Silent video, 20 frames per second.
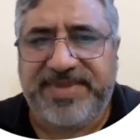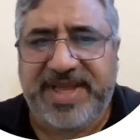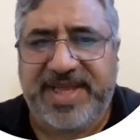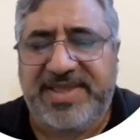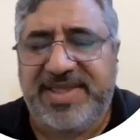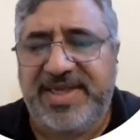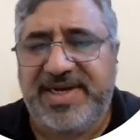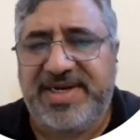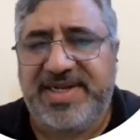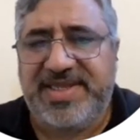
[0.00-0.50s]

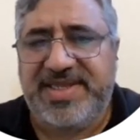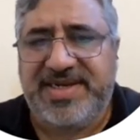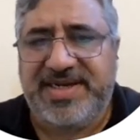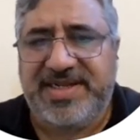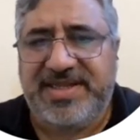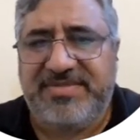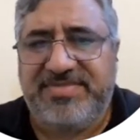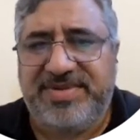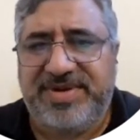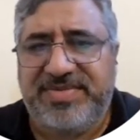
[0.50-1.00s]
As the
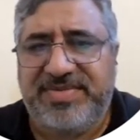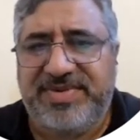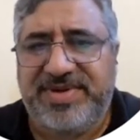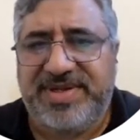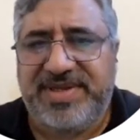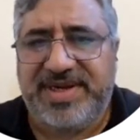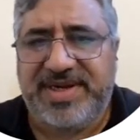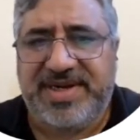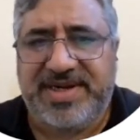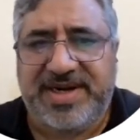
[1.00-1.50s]
distance
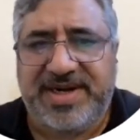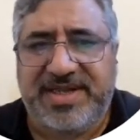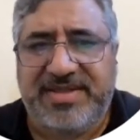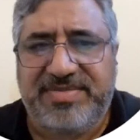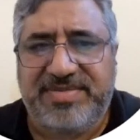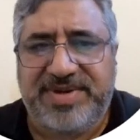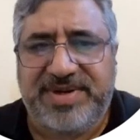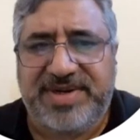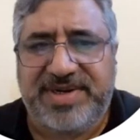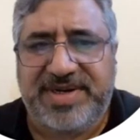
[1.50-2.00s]
between the
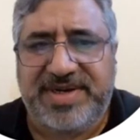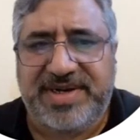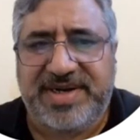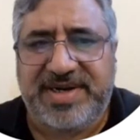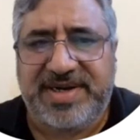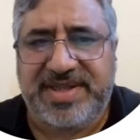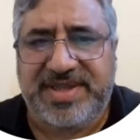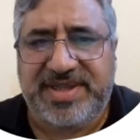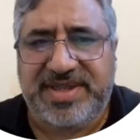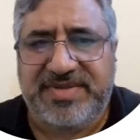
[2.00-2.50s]
transmitter
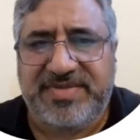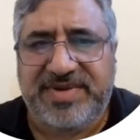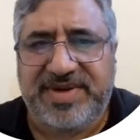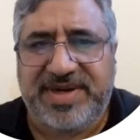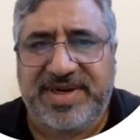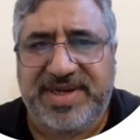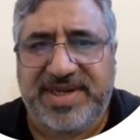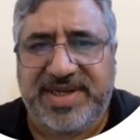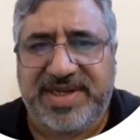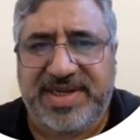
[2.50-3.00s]
and
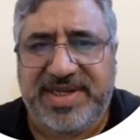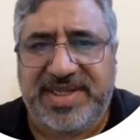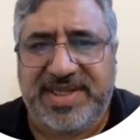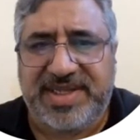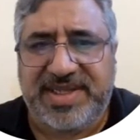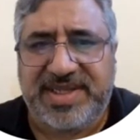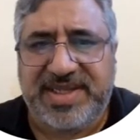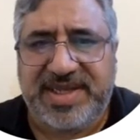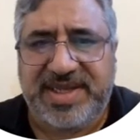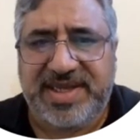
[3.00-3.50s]
receiver
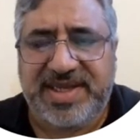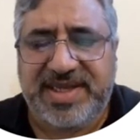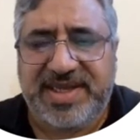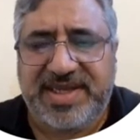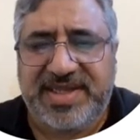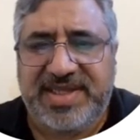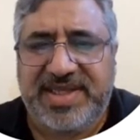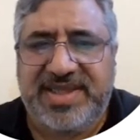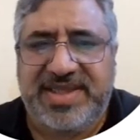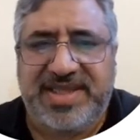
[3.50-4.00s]
increase,
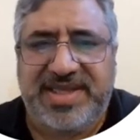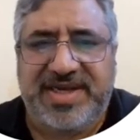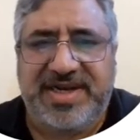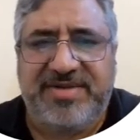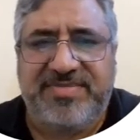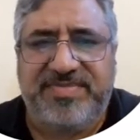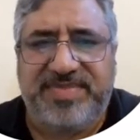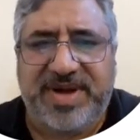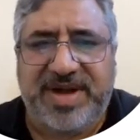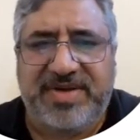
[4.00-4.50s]
the
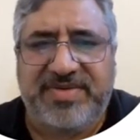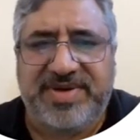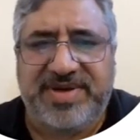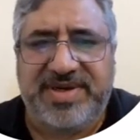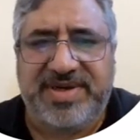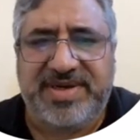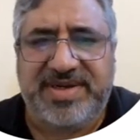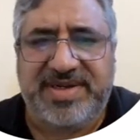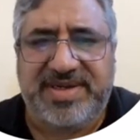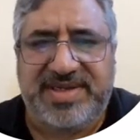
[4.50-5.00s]
signal
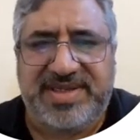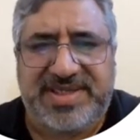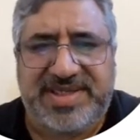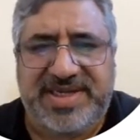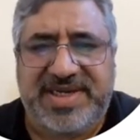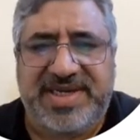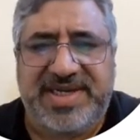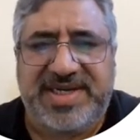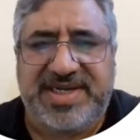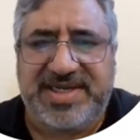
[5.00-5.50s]
power
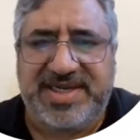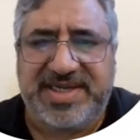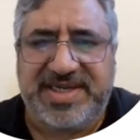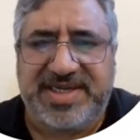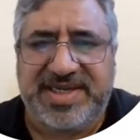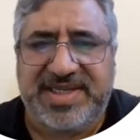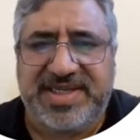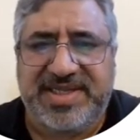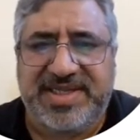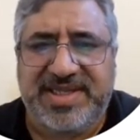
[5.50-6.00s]
generally
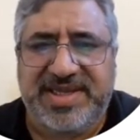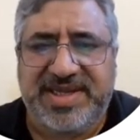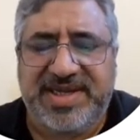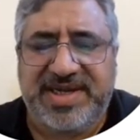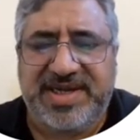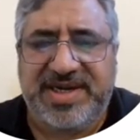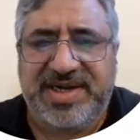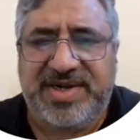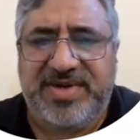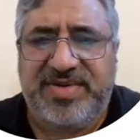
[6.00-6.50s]
decrease
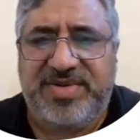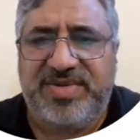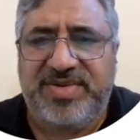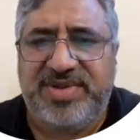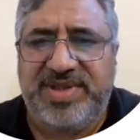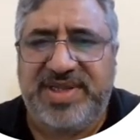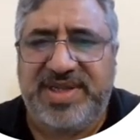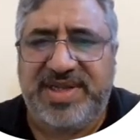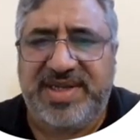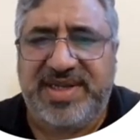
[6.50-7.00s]
due to
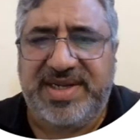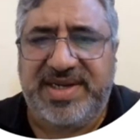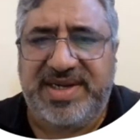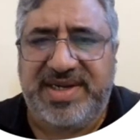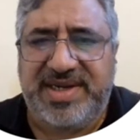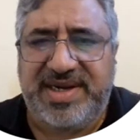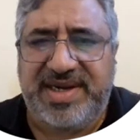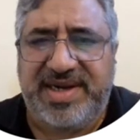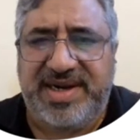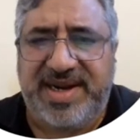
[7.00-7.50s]
the
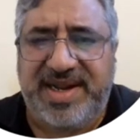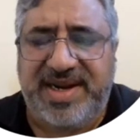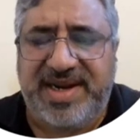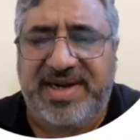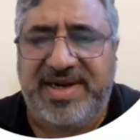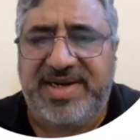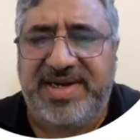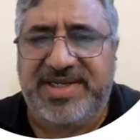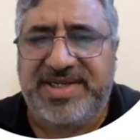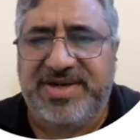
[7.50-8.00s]

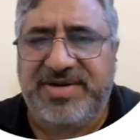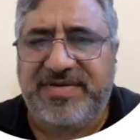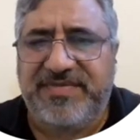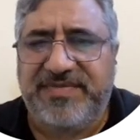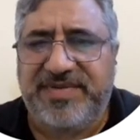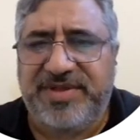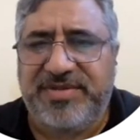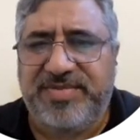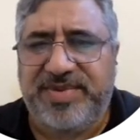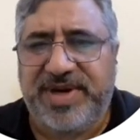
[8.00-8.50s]
inherent nature
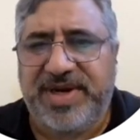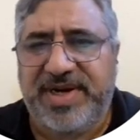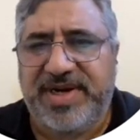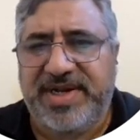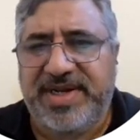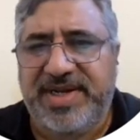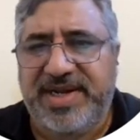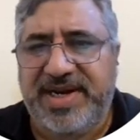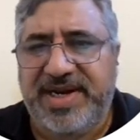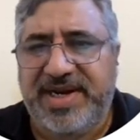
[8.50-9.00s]
of
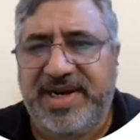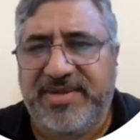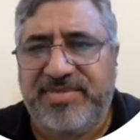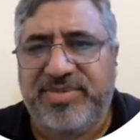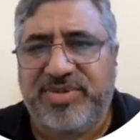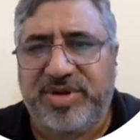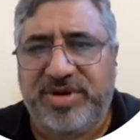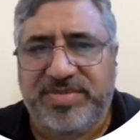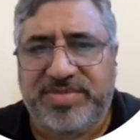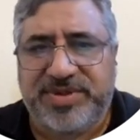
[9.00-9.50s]
spreading and
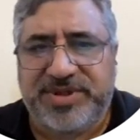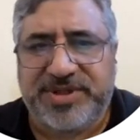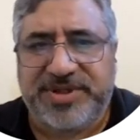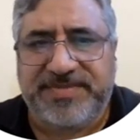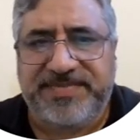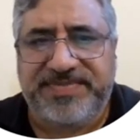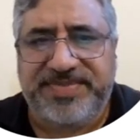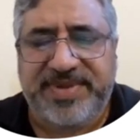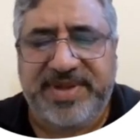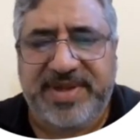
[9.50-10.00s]
absorption.